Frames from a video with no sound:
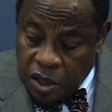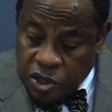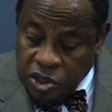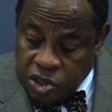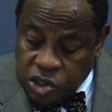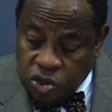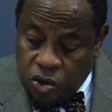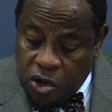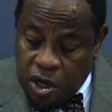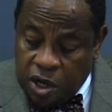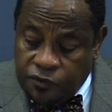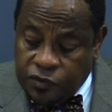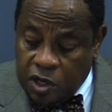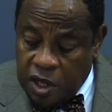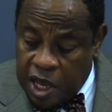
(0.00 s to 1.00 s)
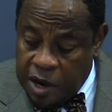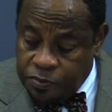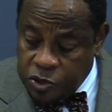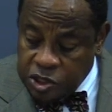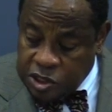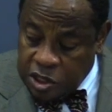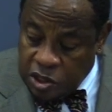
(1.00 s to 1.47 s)
The story of the
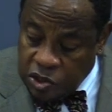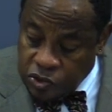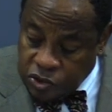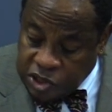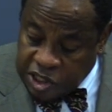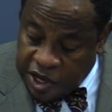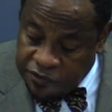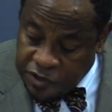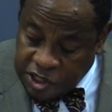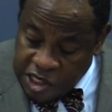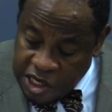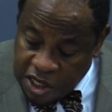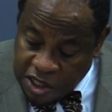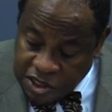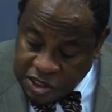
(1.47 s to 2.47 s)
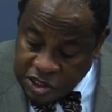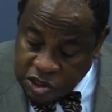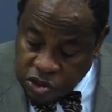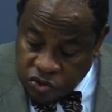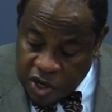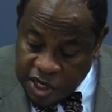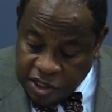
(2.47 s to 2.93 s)
lepers in Luke 17 is
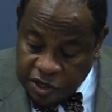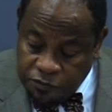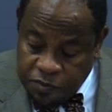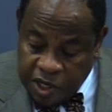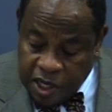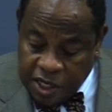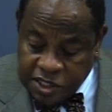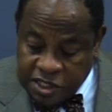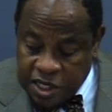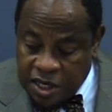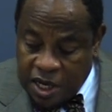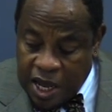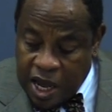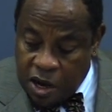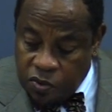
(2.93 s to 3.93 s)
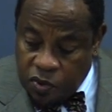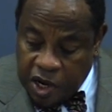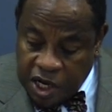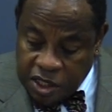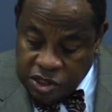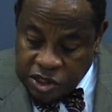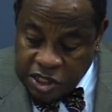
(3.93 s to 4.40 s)
instructive because it
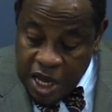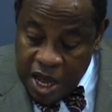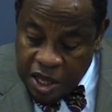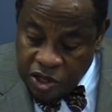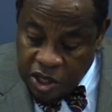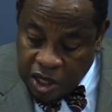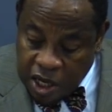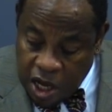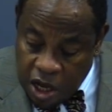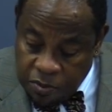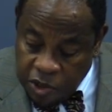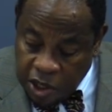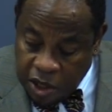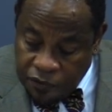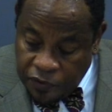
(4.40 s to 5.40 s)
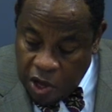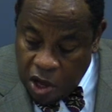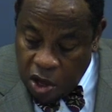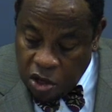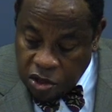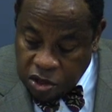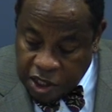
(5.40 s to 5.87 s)
narrates the coming of
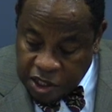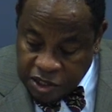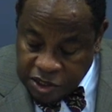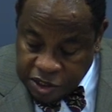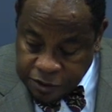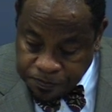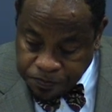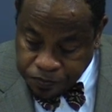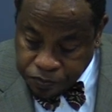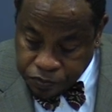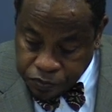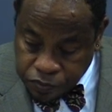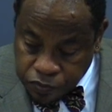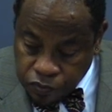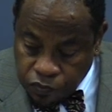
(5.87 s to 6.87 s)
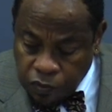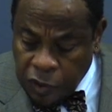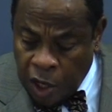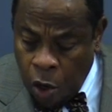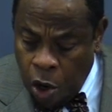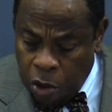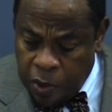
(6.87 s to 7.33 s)
wholeness,
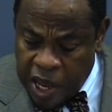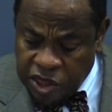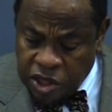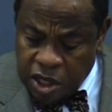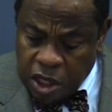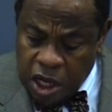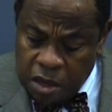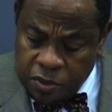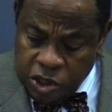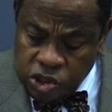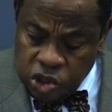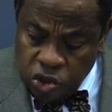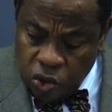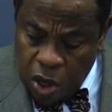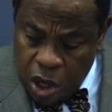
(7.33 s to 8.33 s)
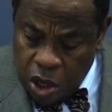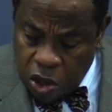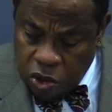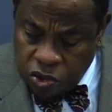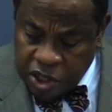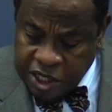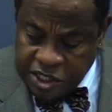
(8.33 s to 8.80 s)
or rather the coming to
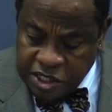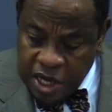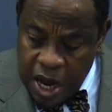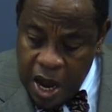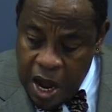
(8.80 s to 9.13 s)
wholeness,